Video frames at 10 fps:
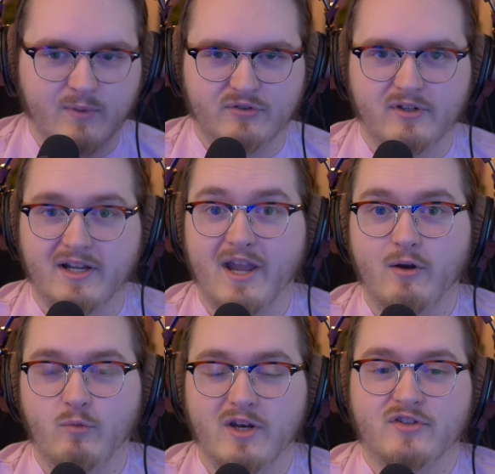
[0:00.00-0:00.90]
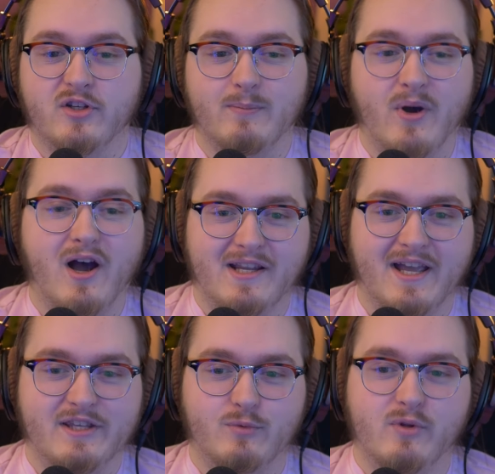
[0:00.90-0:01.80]
especially again when it's just a
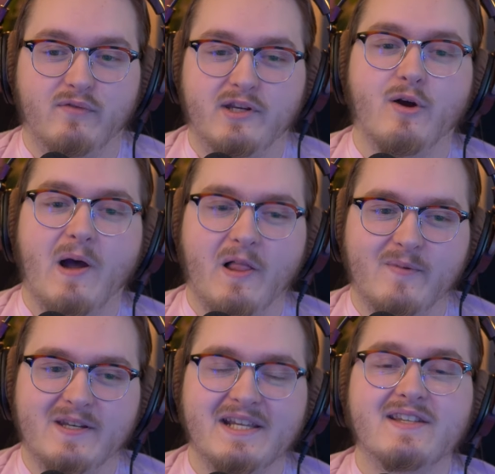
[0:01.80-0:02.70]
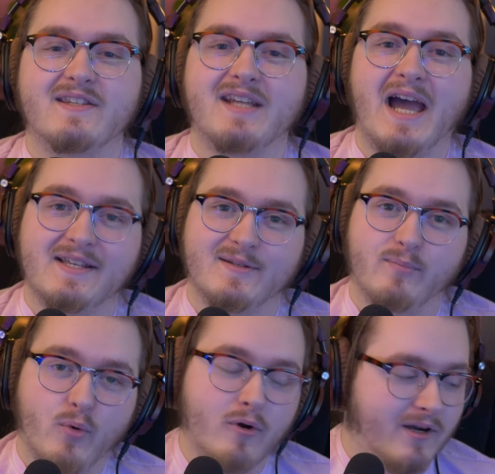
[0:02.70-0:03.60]
podcast where the video element isn't as
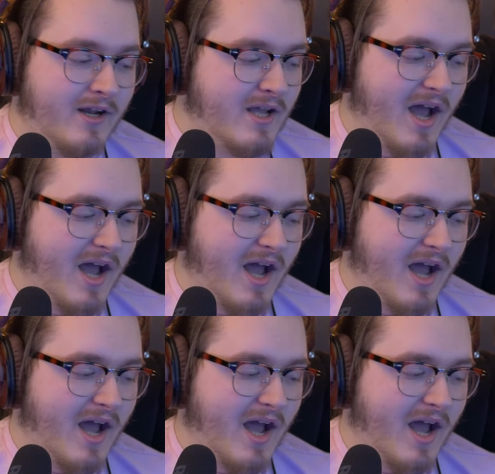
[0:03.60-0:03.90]
important.